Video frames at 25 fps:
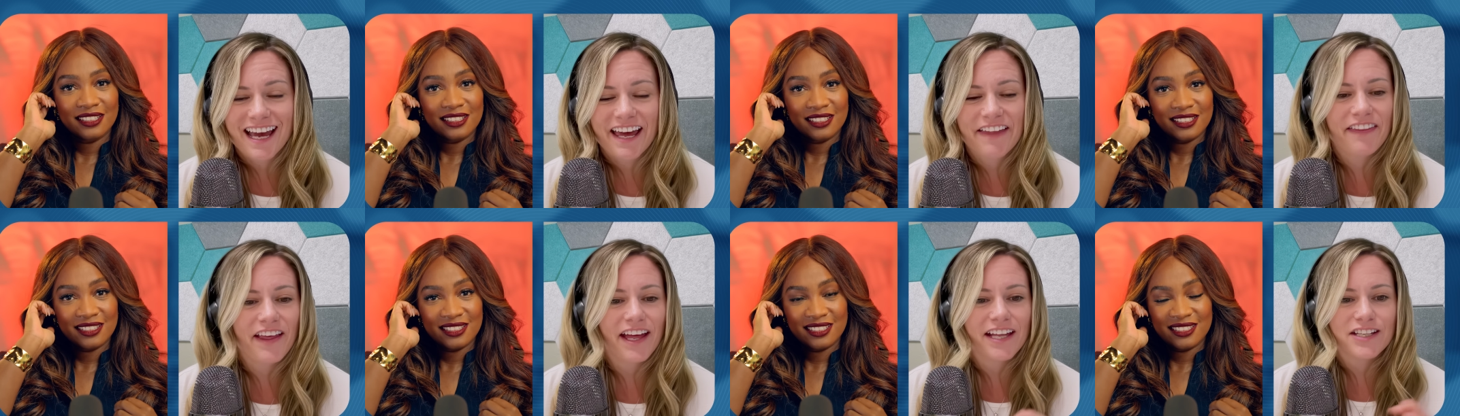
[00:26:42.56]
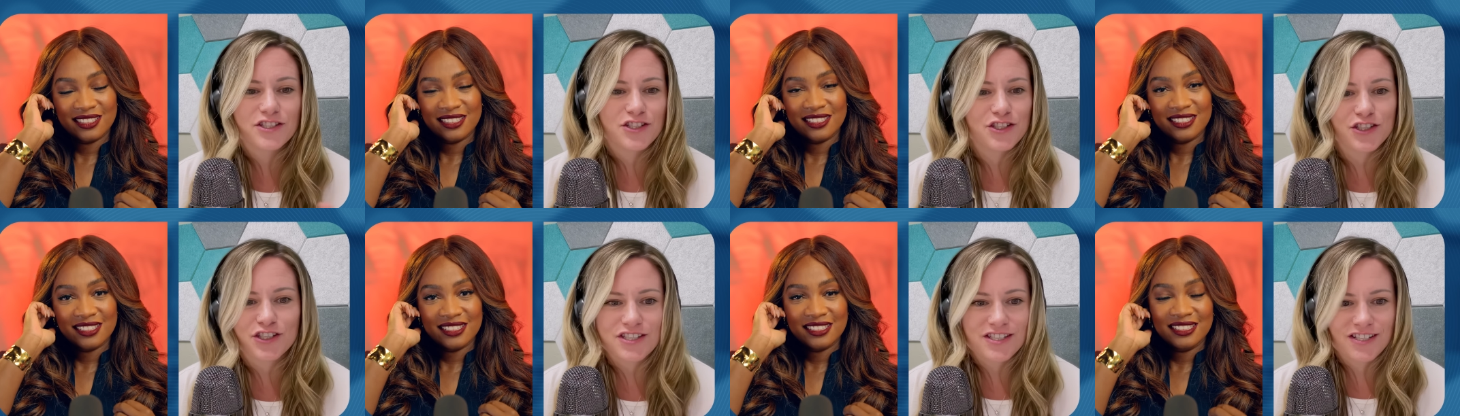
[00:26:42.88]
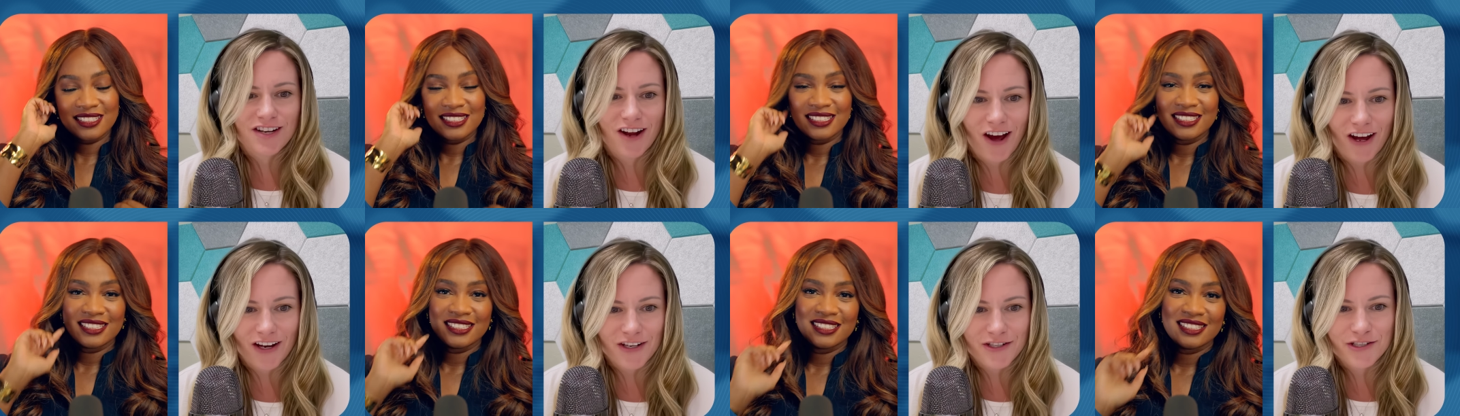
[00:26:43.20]
Speaker 1: And that's just
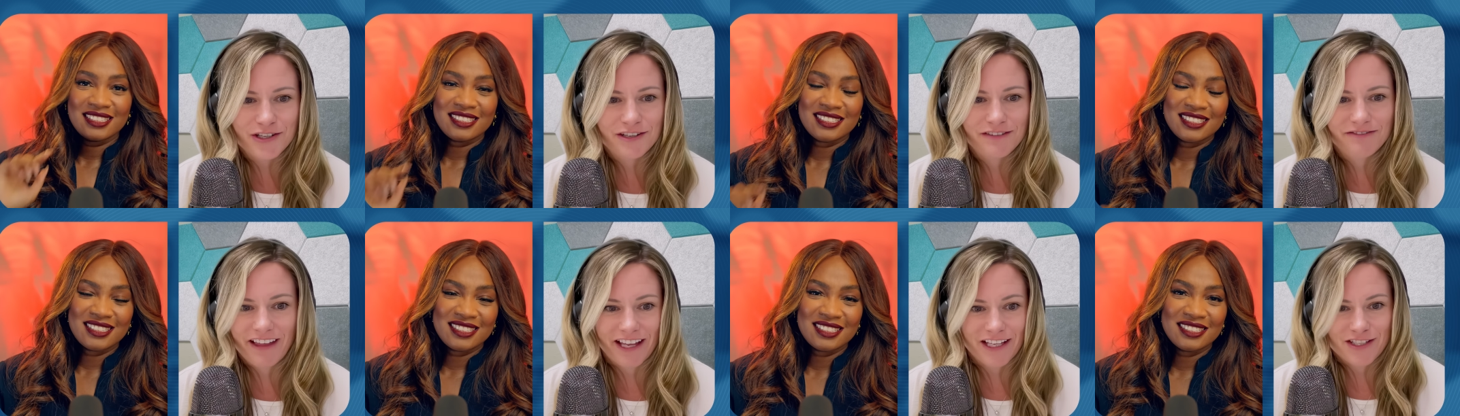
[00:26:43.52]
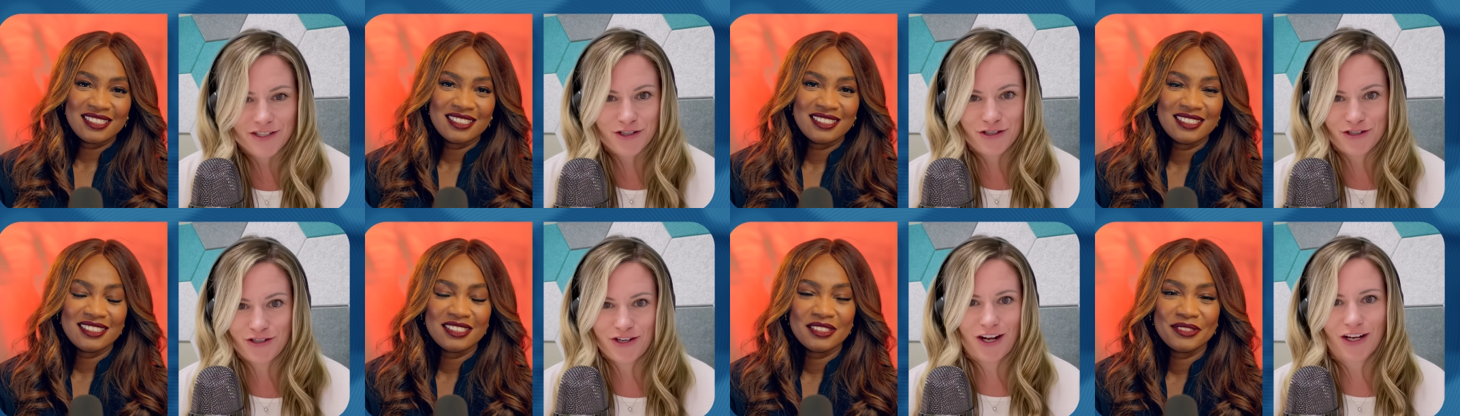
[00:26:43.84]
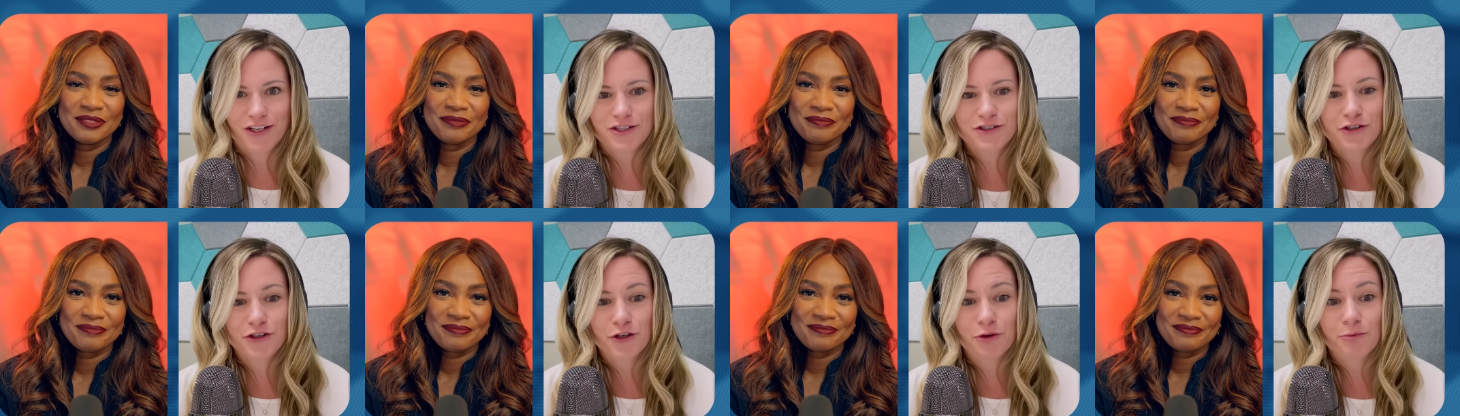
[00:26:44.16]
not that's just
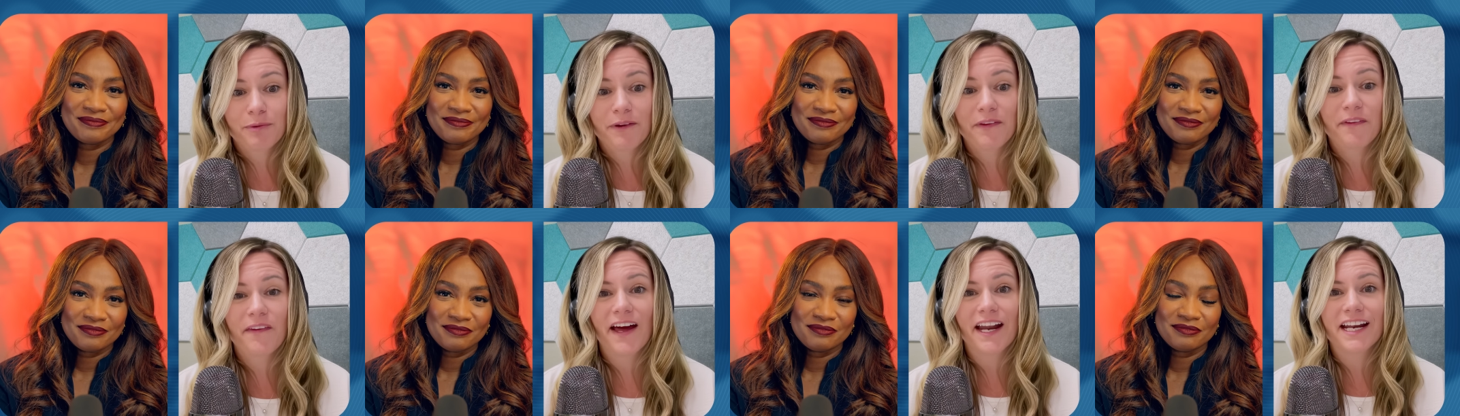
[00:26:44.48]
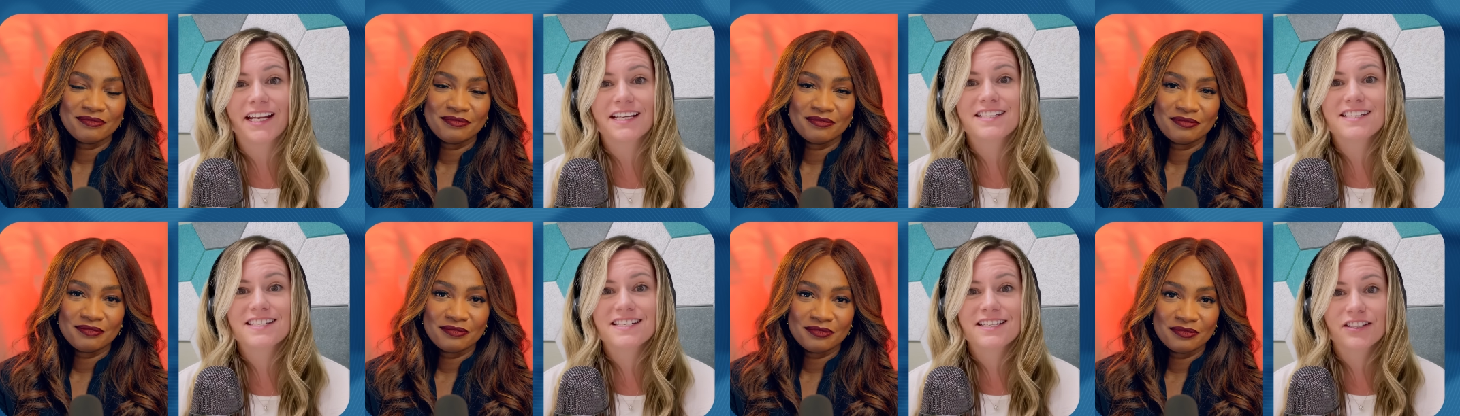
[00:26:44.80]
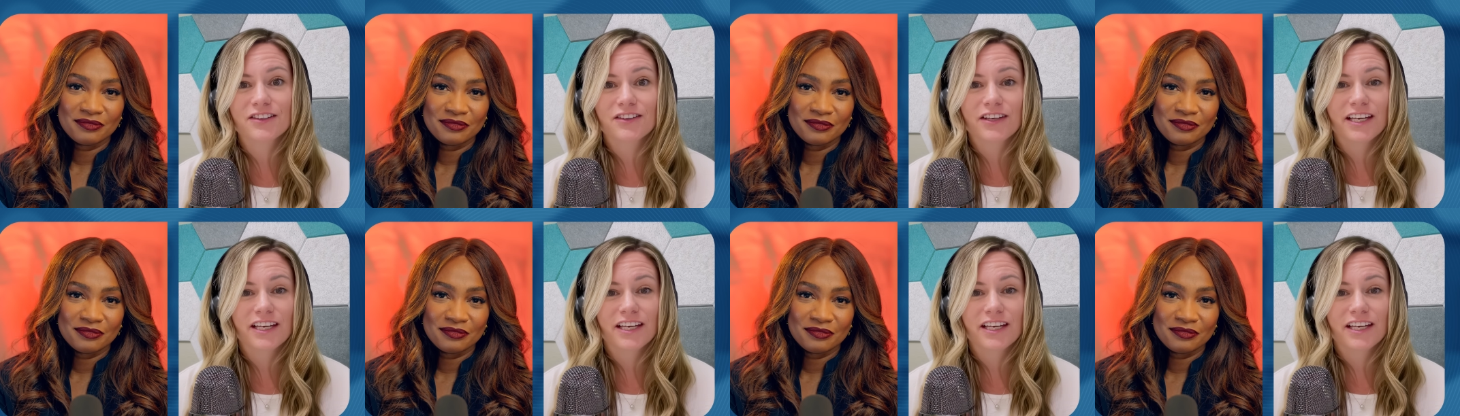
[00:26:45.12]
not true. But that is still